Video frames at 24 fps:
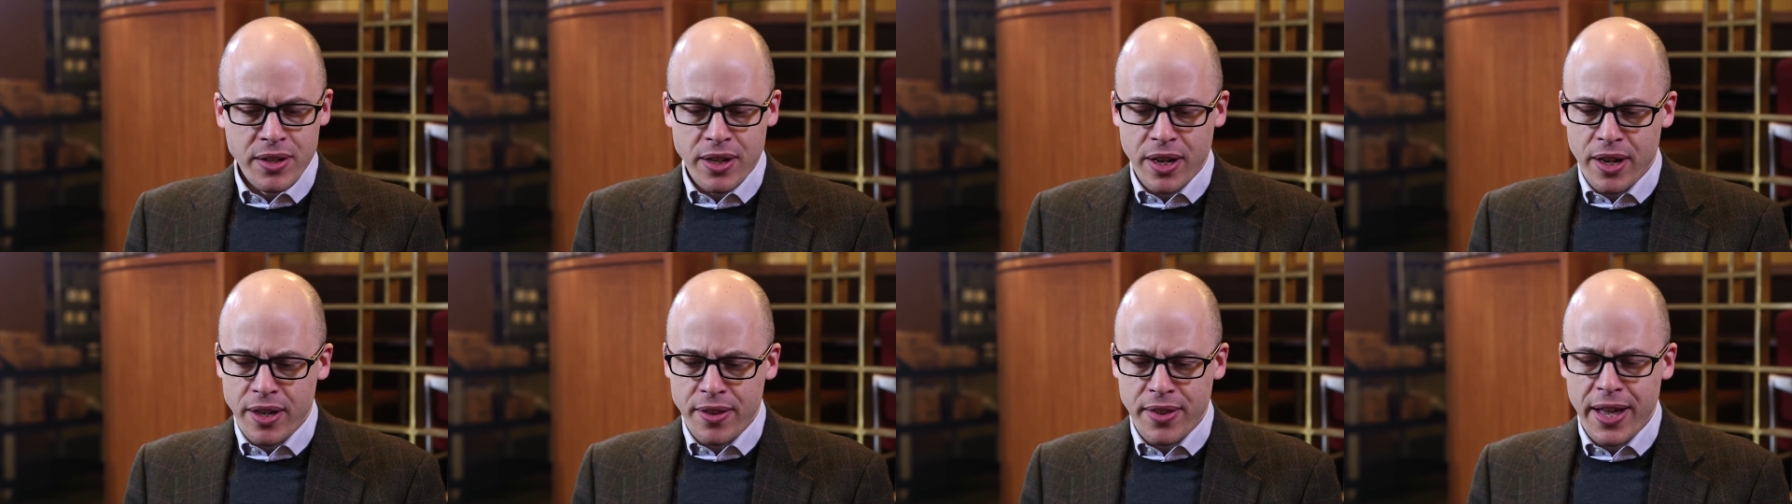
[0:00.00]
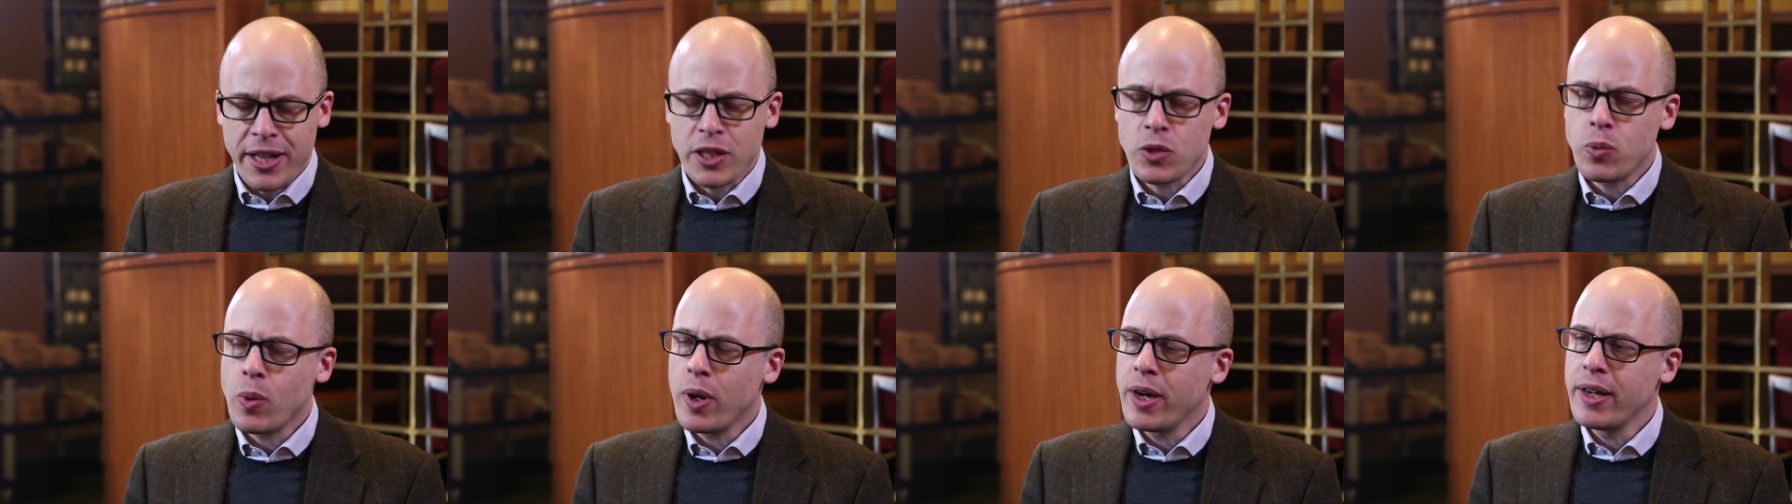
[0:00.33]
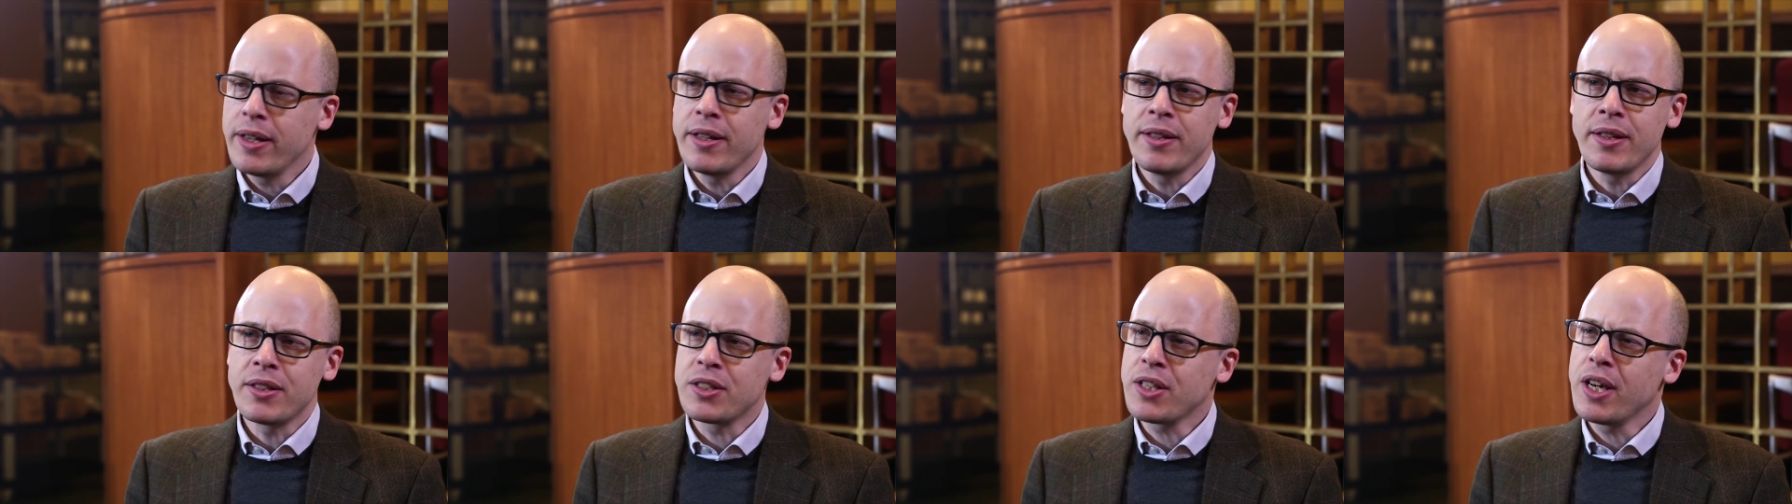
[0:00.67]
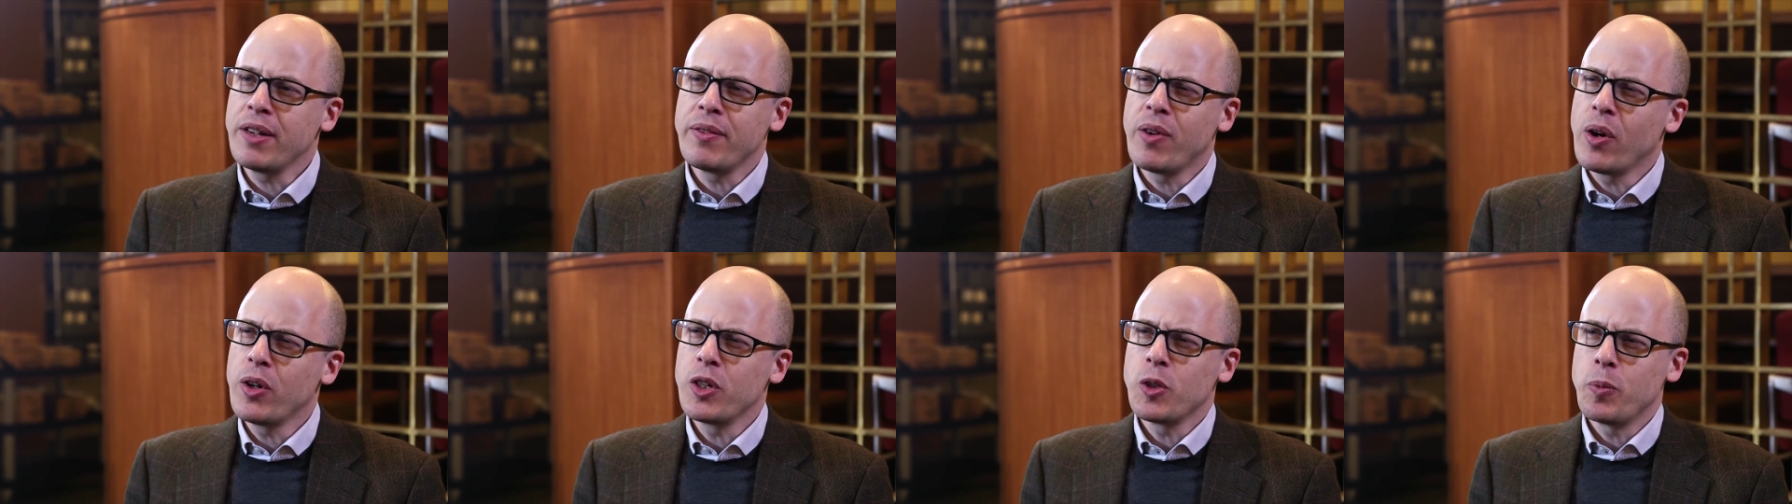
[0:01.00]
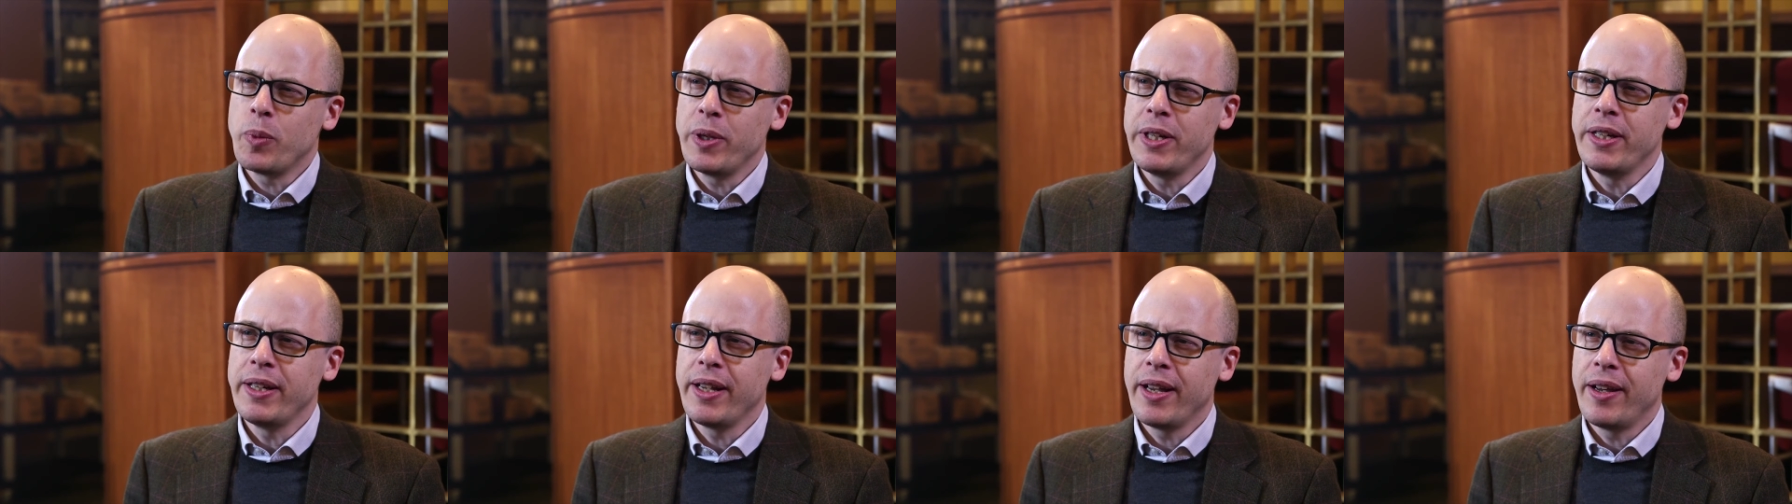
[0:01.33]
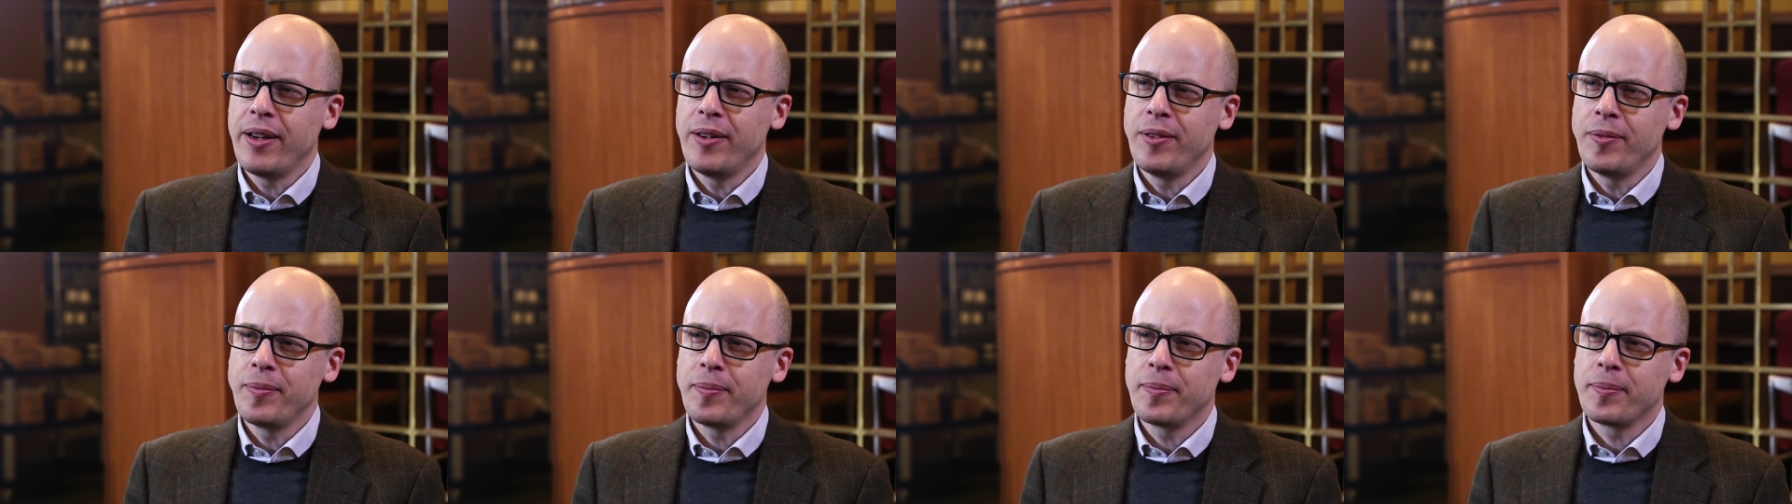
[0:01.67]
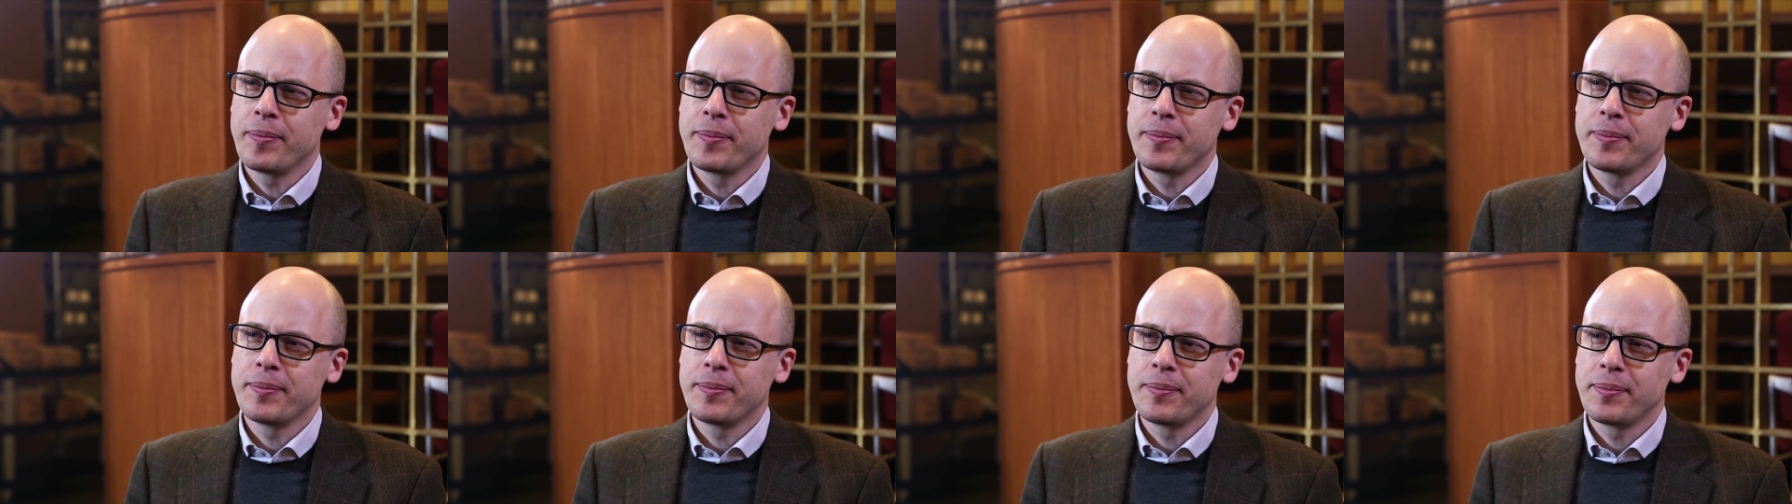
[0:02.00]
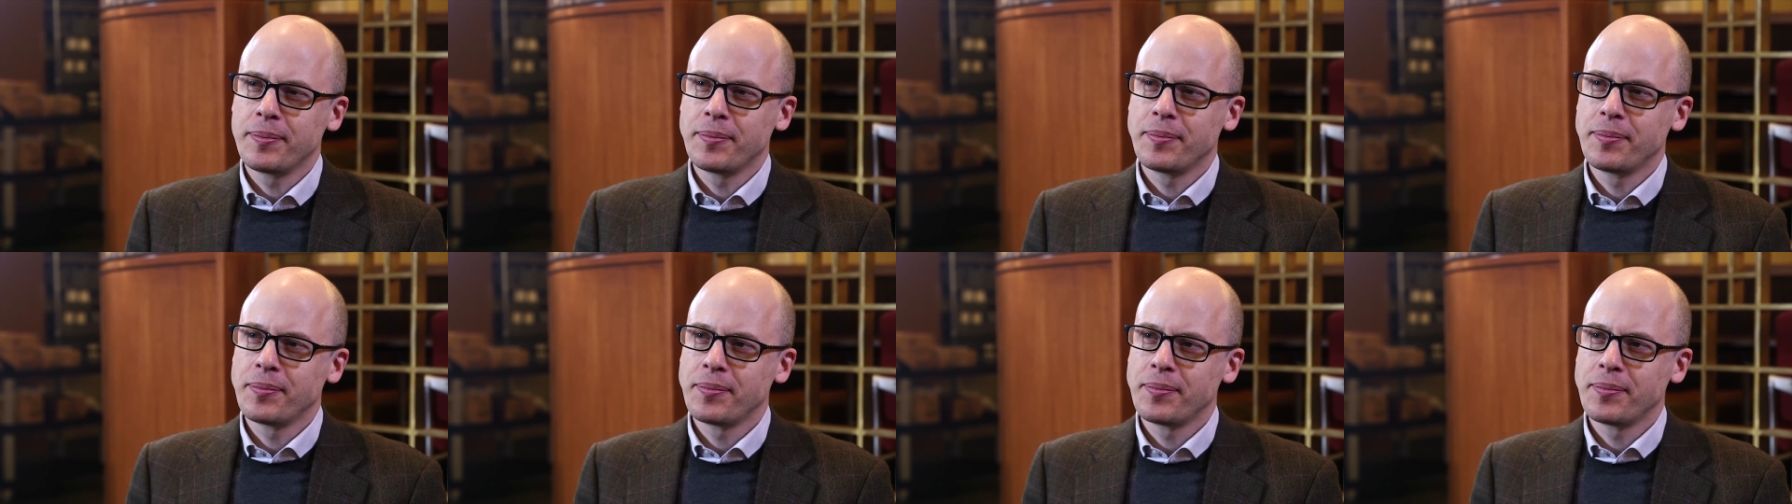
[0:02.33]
that's why it's kind of hard to pin down. Why does